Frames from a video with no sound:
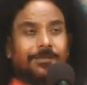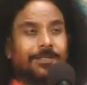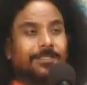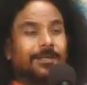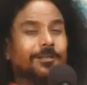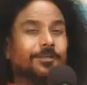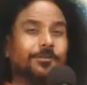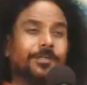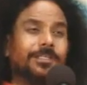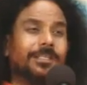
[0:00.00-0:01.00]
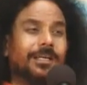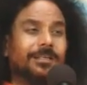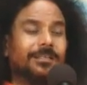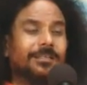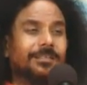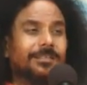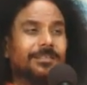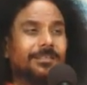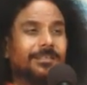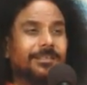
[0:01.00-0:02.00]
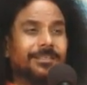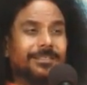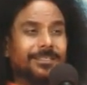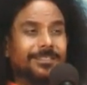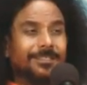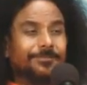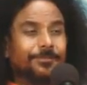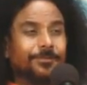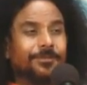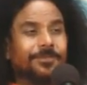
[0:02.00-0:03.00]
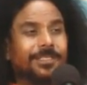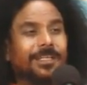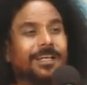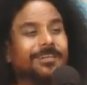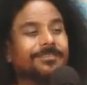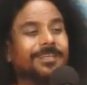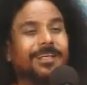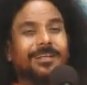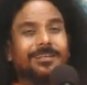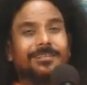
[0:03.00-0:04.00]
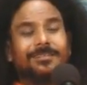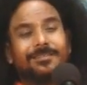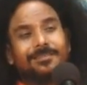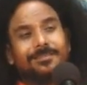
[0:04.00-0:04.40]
he was not knowing that he touched the food with the left hand.